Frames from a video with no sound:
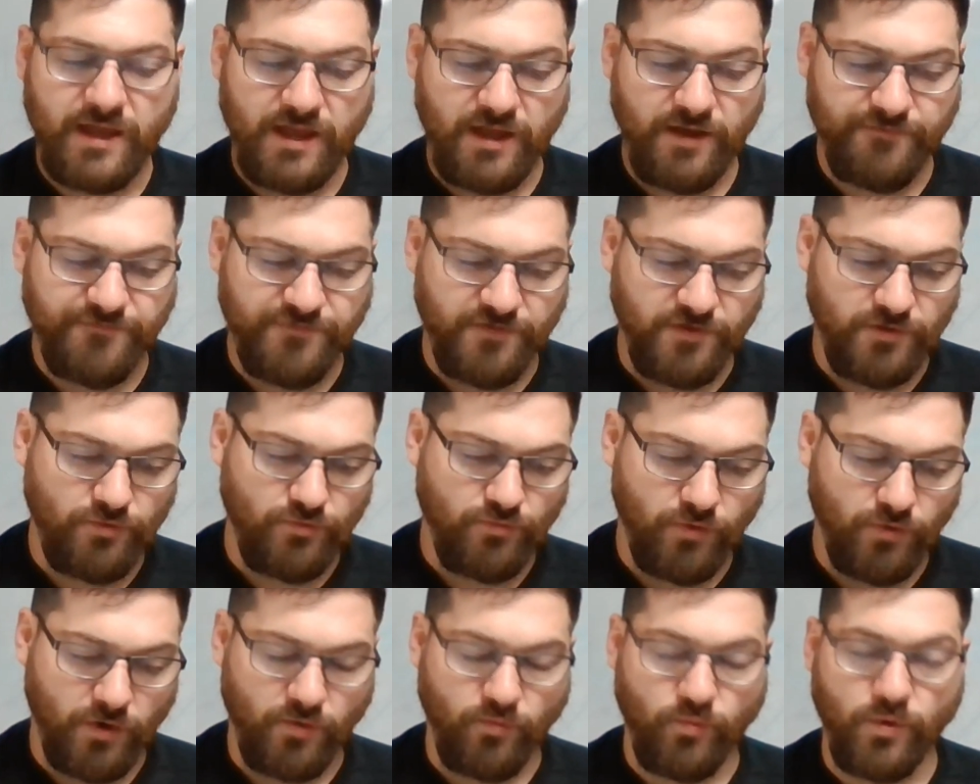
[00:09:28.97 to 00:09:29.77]
If
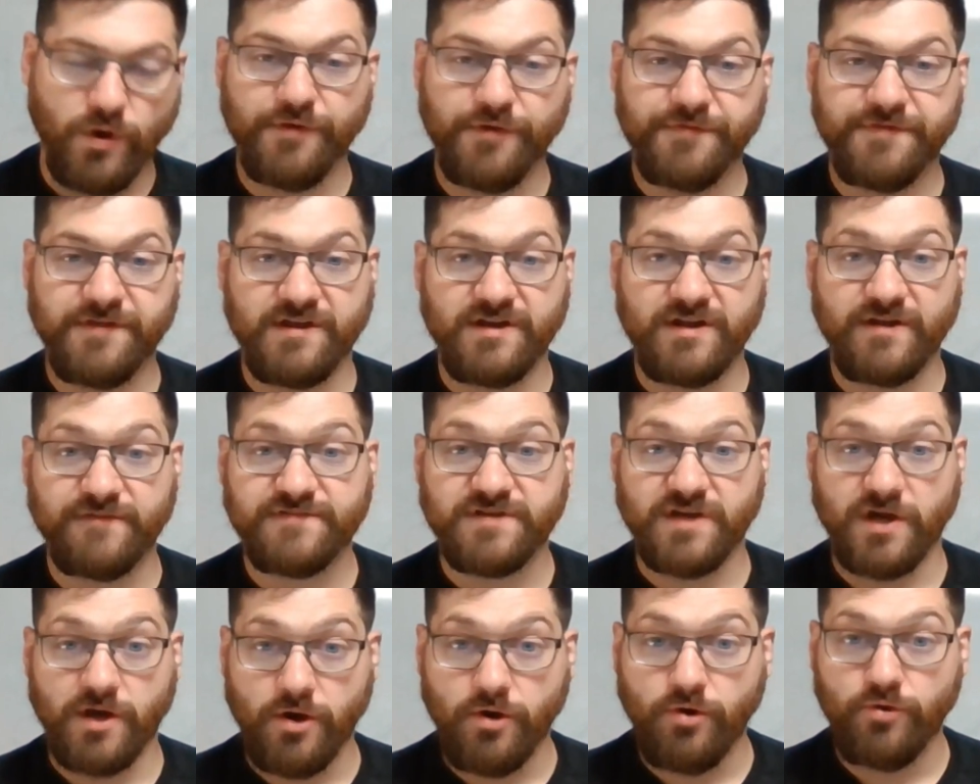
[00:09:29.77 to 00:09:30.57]
you weren't wealthy enough
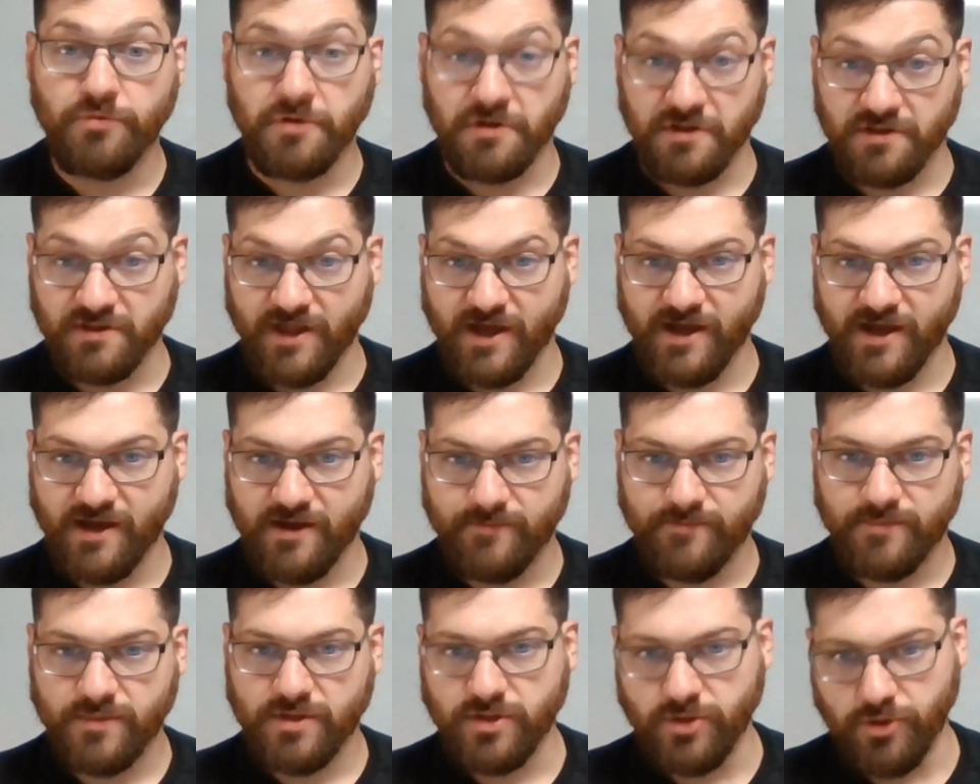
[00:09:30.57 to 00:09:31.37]
to own a
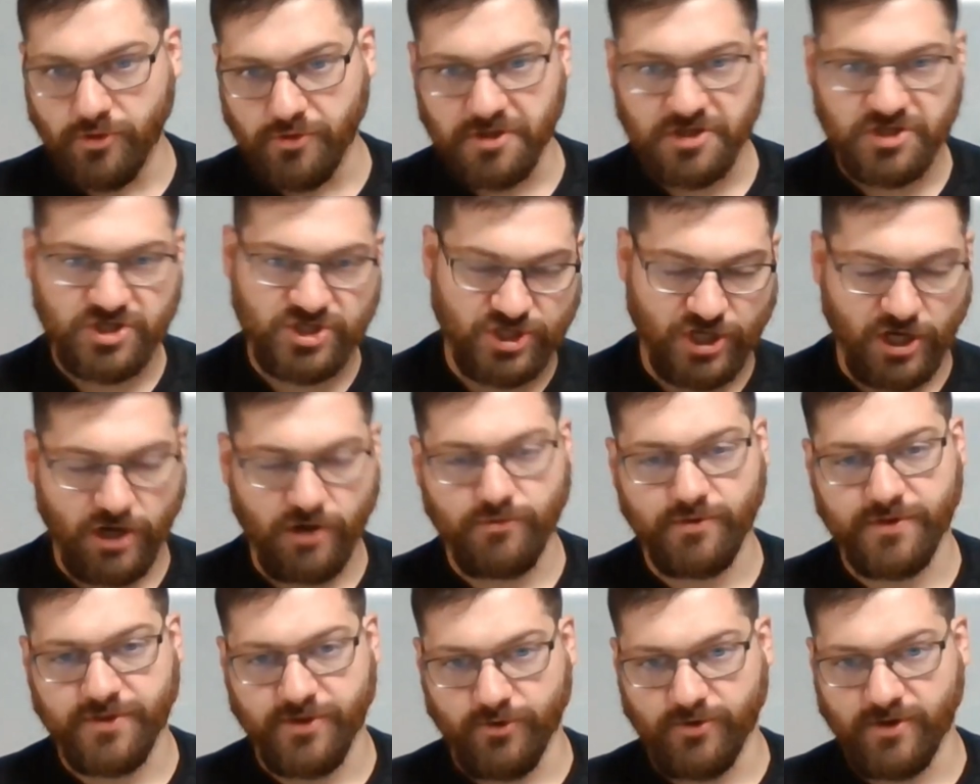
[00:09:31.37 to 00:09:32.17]
lamb, you could
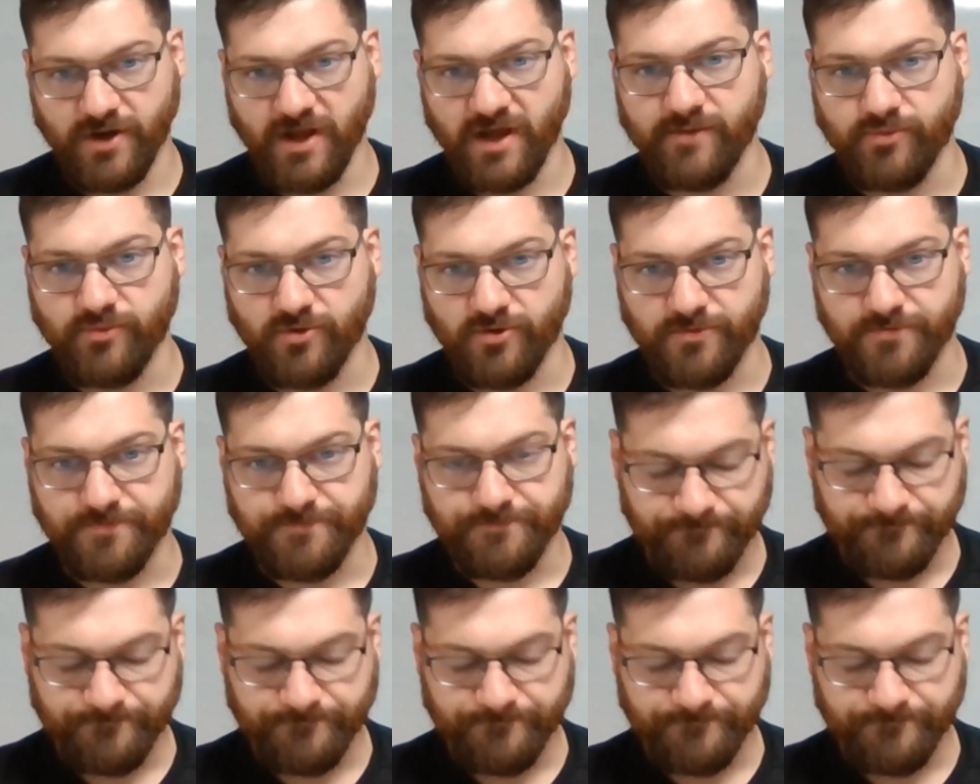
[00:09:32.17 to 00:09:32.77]
share with your neighbor.